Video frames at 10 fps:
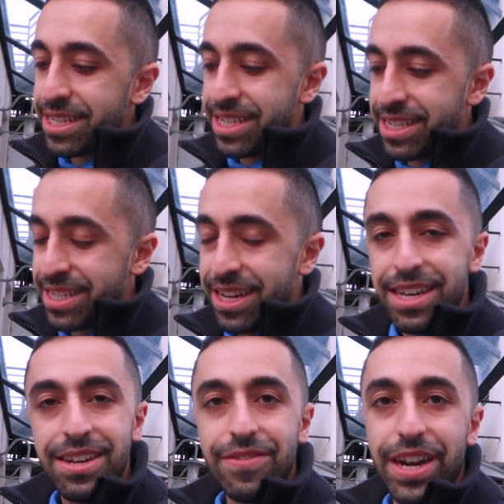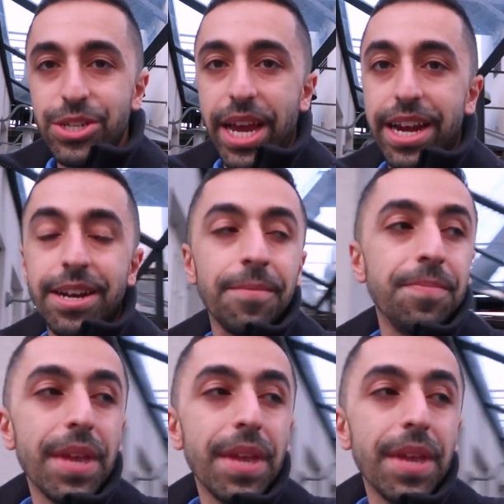this fresh air.